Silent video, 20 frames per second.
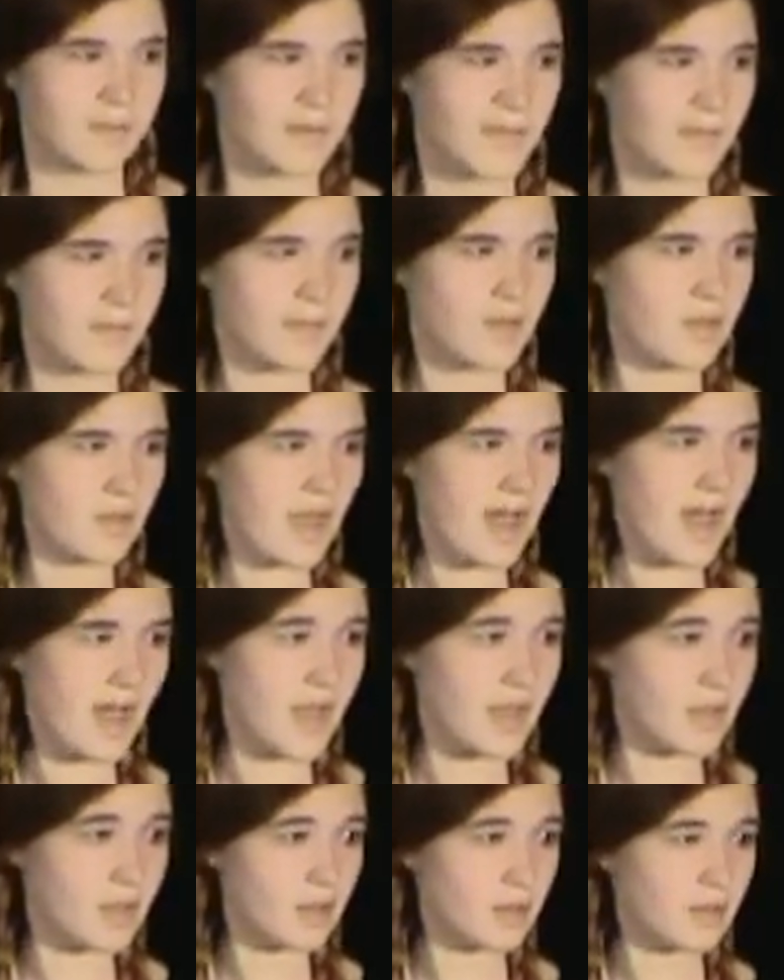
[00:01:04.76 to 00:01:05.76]
people
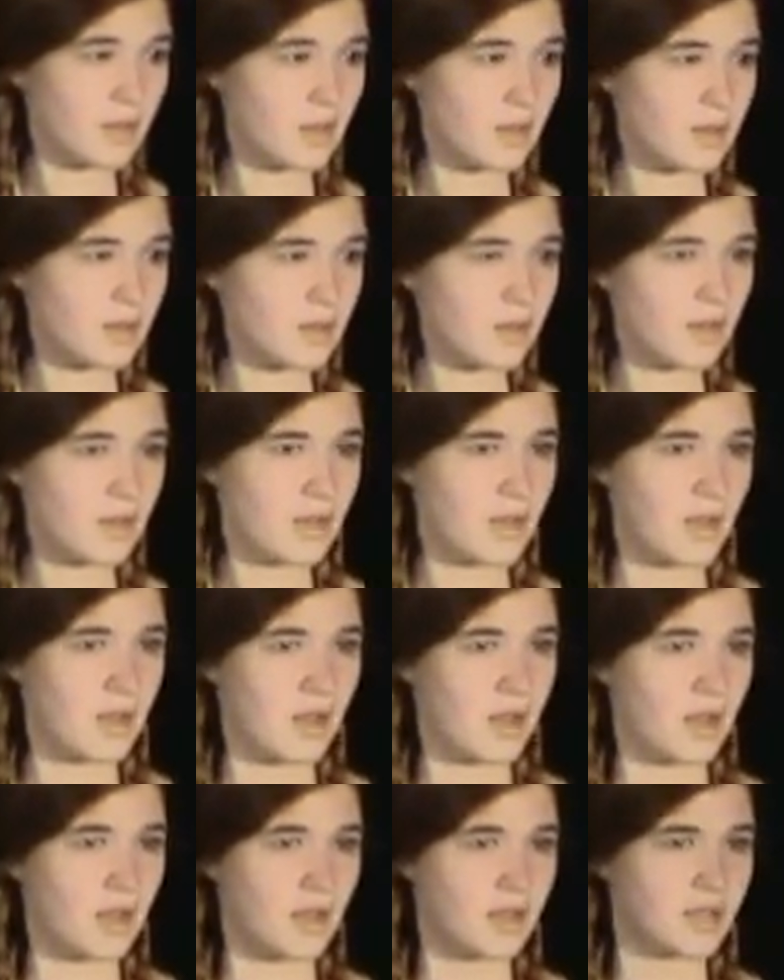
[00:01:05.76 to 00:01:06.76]
lie
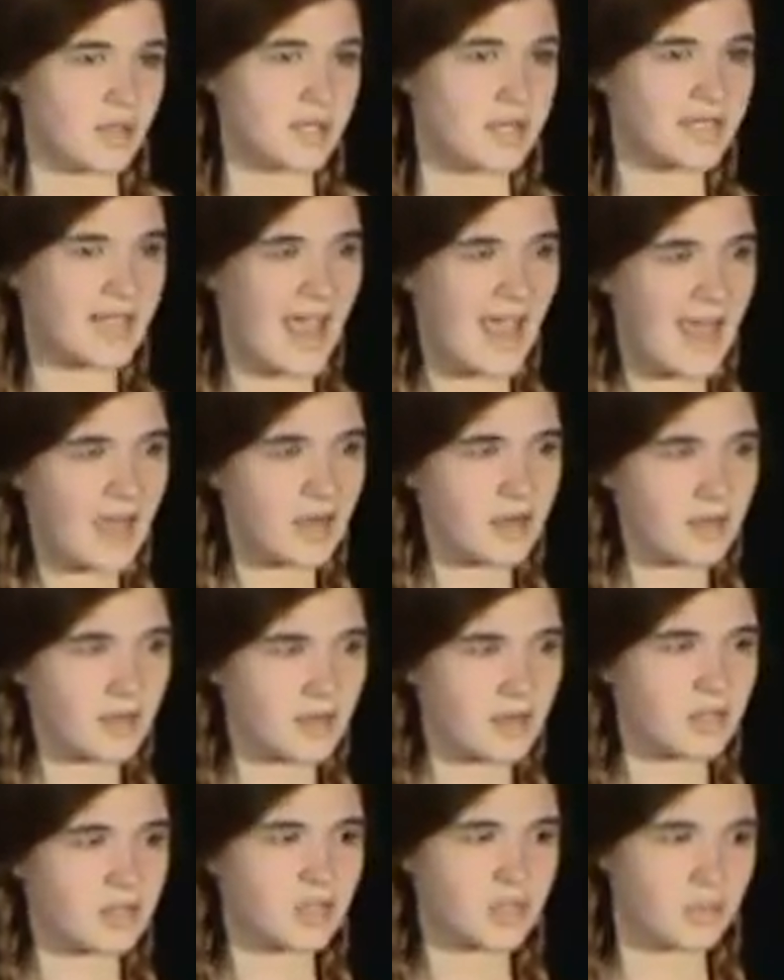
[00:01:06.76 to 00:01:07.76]

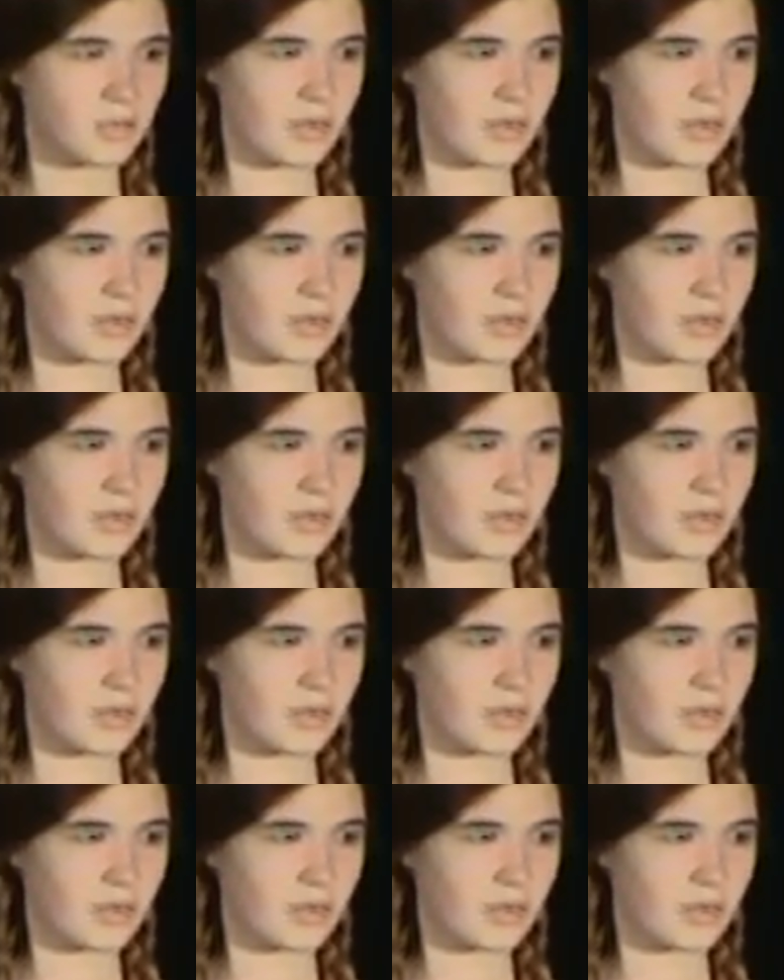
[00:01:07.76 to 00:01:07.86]
10 to